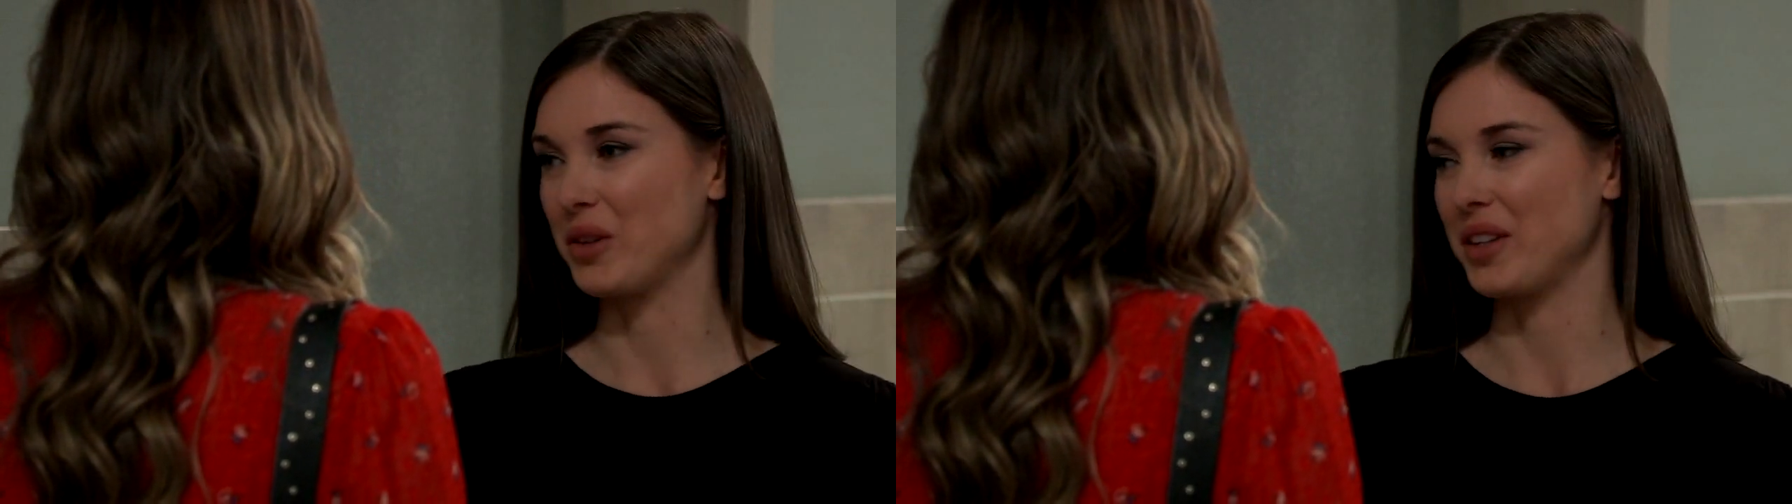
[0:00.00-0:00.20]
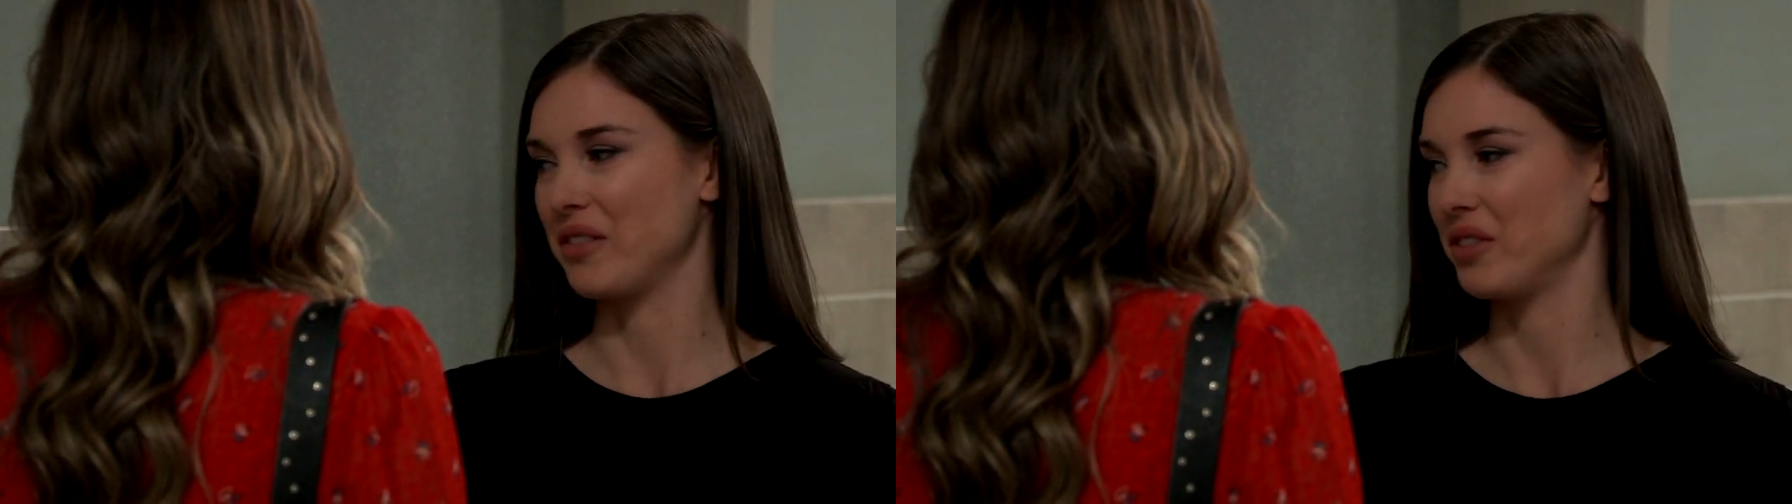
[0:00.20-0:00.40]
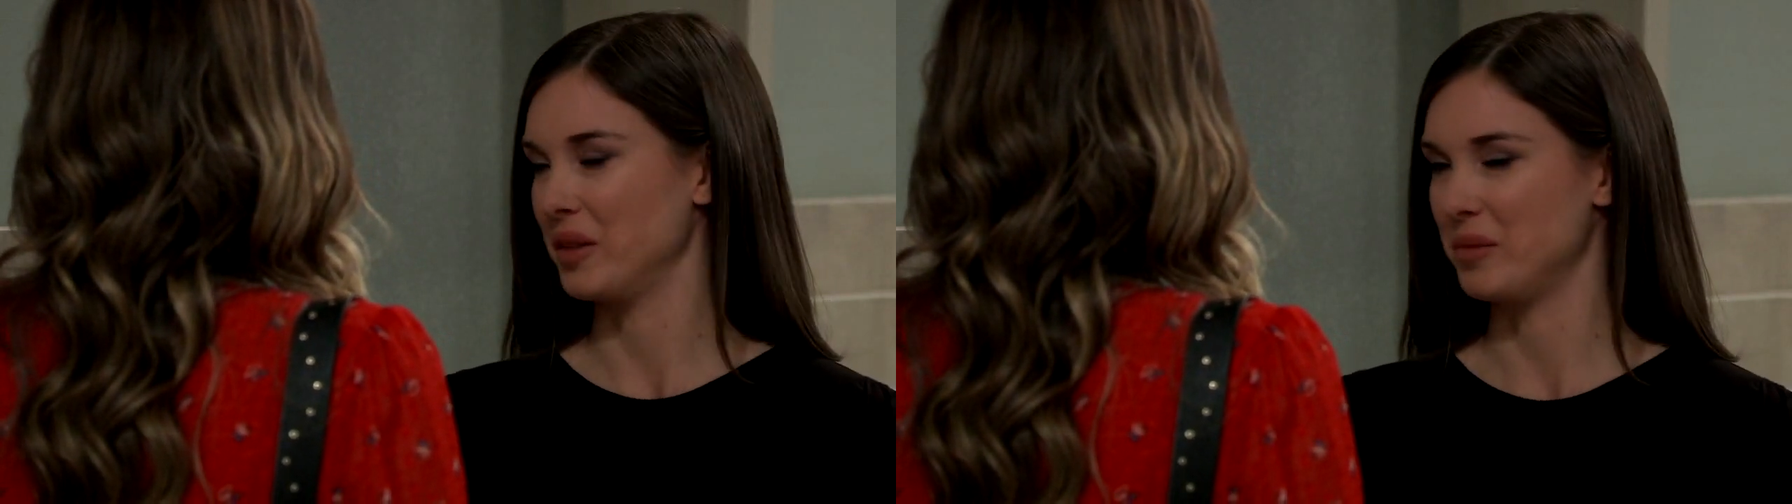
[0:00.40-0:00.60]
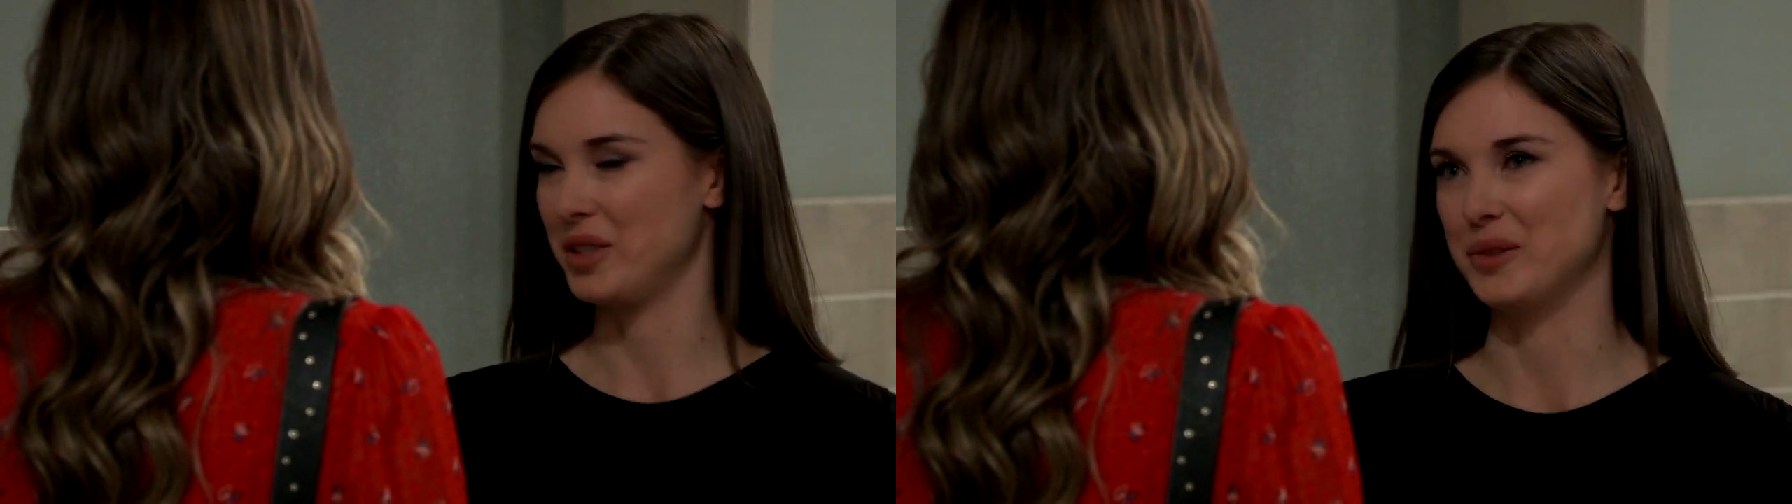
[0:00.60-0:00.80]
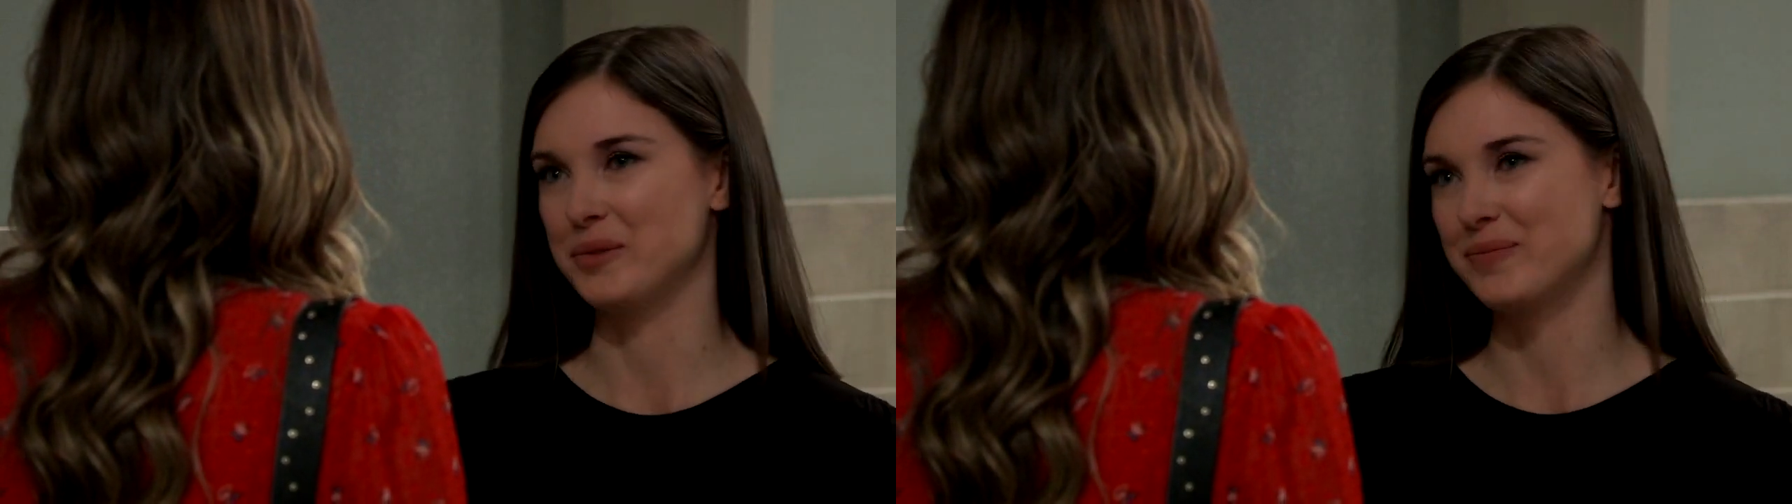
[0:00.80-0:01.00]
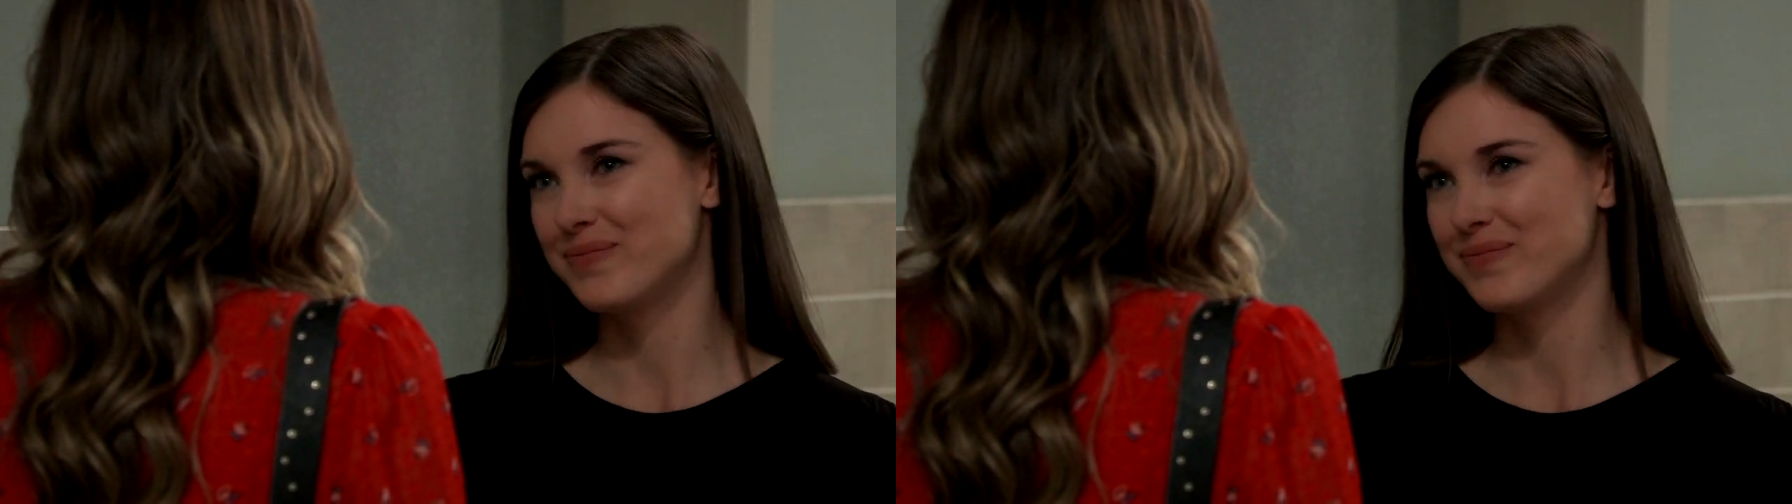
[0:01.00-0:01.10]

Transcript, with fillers: want that for him too.